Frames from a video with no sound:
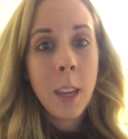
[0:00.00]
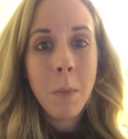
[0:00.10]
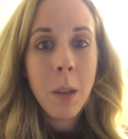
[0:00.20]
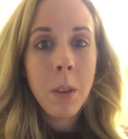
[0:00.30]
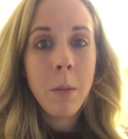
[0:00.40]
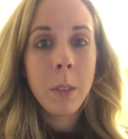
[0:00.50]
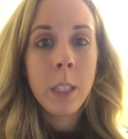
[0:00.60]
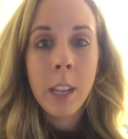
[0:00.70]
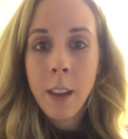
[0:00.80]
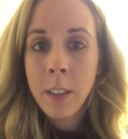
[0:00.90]
they may be able
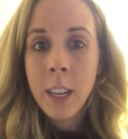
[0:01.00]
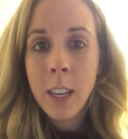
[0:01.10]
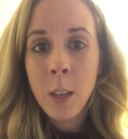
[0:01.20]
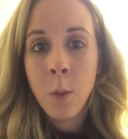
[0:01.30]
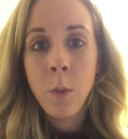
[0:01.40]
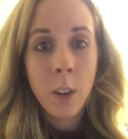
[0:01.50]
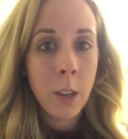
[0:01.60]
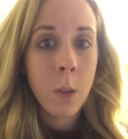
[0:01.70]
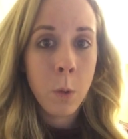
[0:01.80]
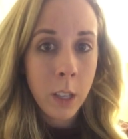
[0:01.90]
to navigate you
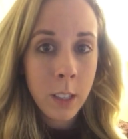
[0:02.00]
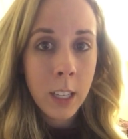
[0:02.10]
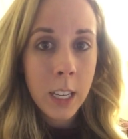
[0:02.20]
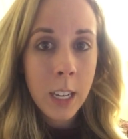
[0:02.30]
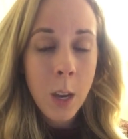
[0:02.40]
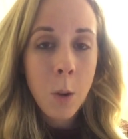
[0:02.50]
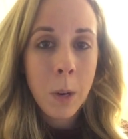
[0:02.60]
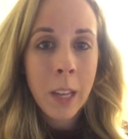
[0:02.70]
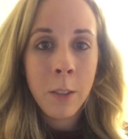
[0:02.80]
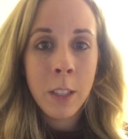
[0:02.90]
very quickly
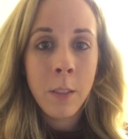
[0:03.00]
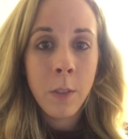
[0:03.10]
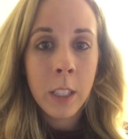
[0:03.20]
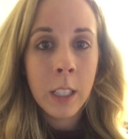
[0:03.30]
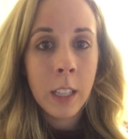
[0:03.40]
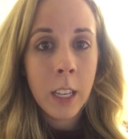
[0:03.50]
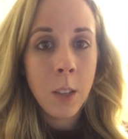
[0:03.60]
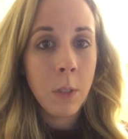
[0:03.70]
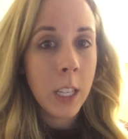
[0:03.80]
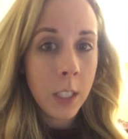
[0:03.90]
rather than feeling like
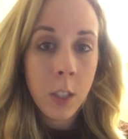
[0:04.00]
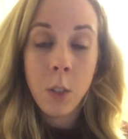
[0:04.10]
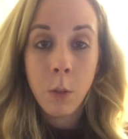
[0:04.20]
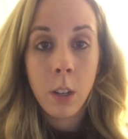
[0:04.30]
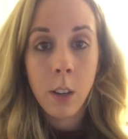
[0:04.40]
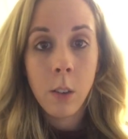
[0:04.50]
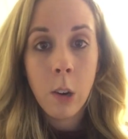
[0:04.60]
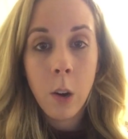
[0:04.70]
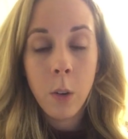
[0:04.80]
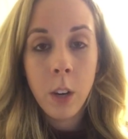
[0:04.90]
you need to do it on
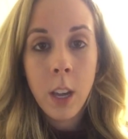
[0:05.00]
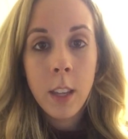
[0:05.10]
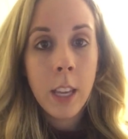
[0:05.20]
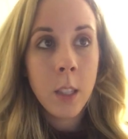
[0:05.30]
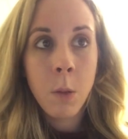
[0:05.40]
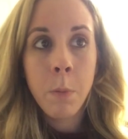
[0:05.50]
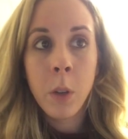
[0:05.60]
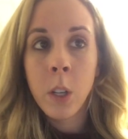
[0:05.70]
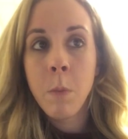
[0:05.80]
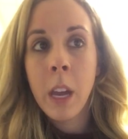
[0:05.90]
your own. That's what
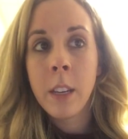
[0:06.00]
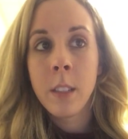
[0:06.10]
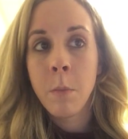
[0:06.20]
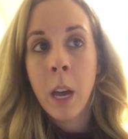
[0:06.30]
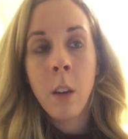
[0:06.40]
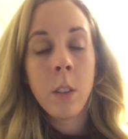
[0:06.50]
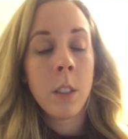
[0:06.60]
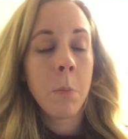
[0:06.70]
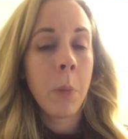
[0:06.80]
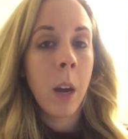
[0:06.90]
Burning Man is about.
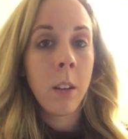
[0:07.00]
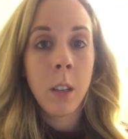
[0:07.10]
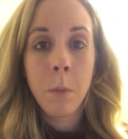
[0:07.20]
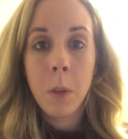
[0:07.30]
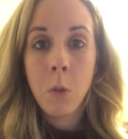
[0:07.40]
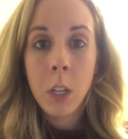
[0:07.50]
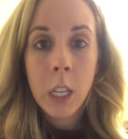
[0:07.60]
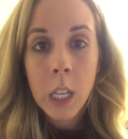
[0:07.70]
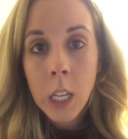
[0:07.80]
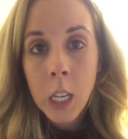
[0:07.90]
It's about a
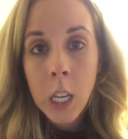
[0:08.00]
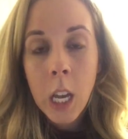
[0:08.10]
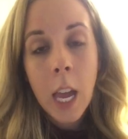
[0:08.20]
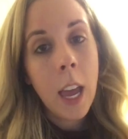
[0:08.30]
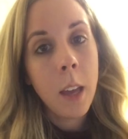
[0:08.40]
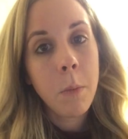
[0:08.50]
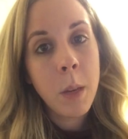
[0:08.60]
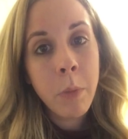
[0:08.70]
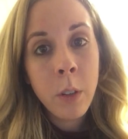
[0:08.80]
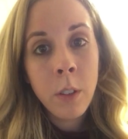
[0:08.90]
community, and
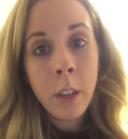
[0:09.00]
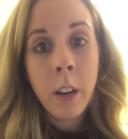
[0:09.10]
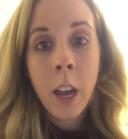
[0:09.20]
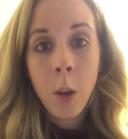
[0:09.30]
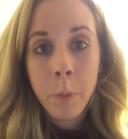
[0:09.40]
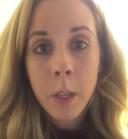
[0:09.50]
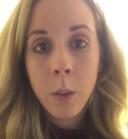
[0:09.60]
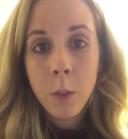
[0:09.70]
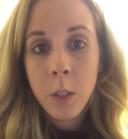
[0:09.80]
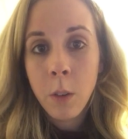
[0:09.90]
people are there to help
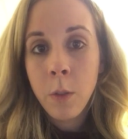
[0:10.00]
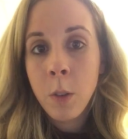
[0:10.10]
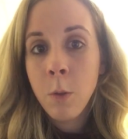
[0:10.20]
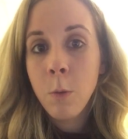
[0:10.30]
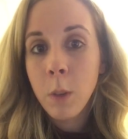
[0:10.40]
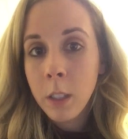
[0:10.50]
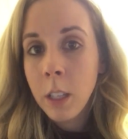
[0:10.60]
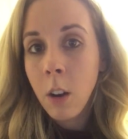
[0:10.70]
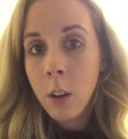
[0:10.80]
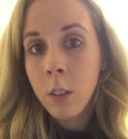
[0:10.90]
you. So if you
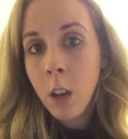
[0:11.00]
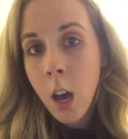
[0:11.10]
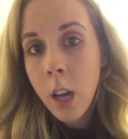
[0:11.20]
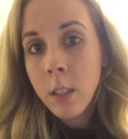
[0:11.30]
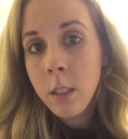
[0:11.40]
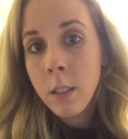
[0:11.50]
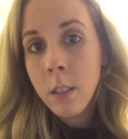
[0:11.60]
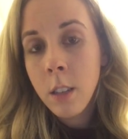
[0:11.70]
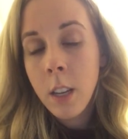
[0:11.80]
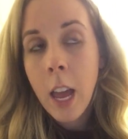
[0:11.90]
really are
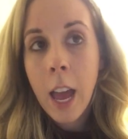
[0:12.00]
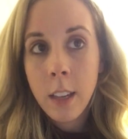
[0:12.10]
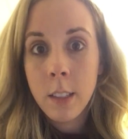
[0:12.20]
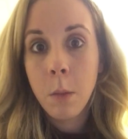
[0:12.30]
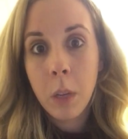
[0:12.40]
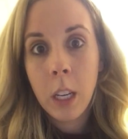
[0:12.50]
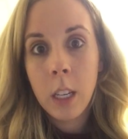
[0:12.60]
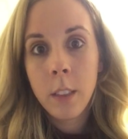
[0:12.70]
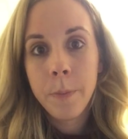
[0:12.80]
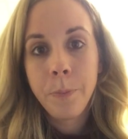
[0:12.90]
lost, ask somebody.